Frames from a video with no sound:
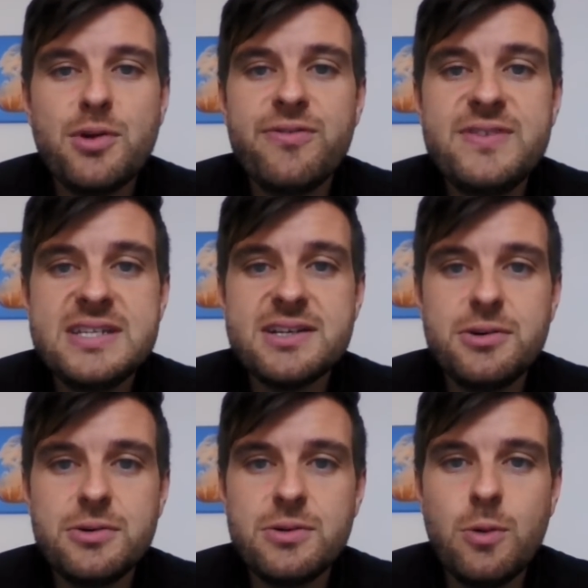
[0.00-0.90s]
your
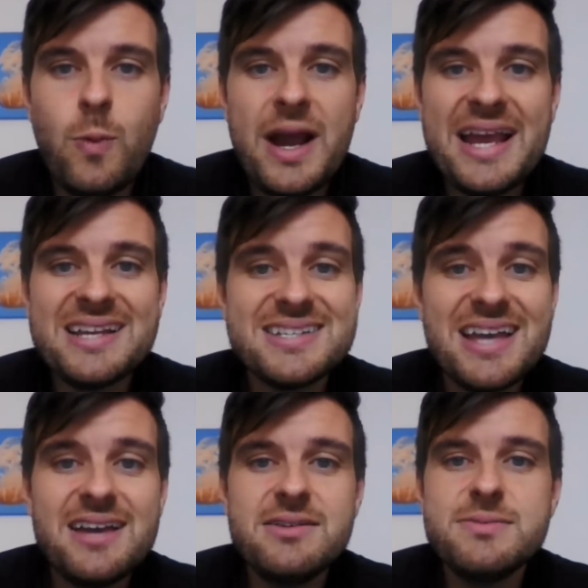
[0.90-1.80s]
physical weighing
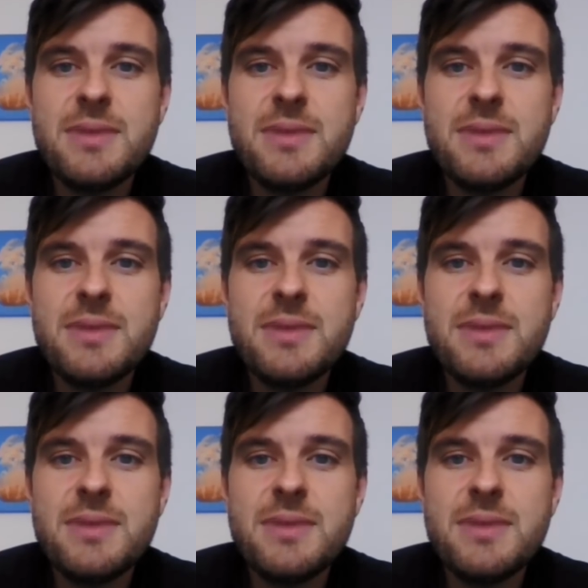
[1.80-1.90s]
scales,